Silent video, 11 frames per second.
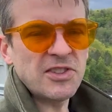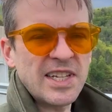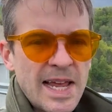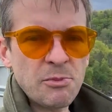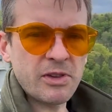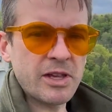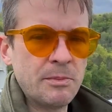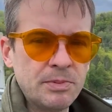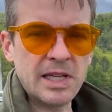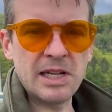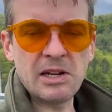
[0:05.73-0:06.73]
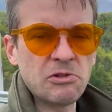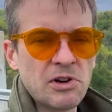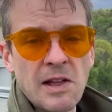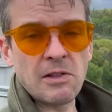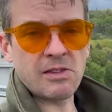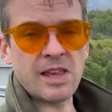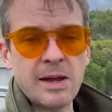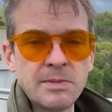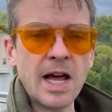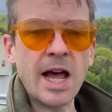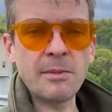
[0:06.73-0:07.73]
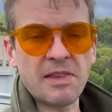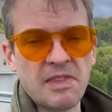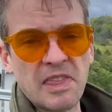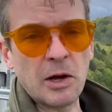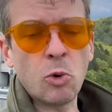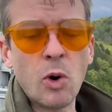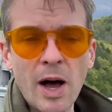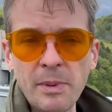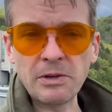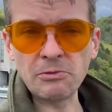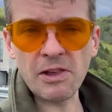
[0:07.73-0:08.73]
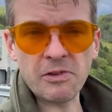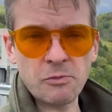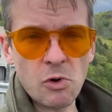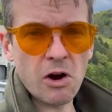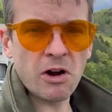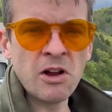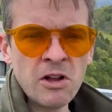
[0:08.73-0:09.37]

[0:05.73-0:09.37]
dam was completed around the same time as the Quabbin Reservoir,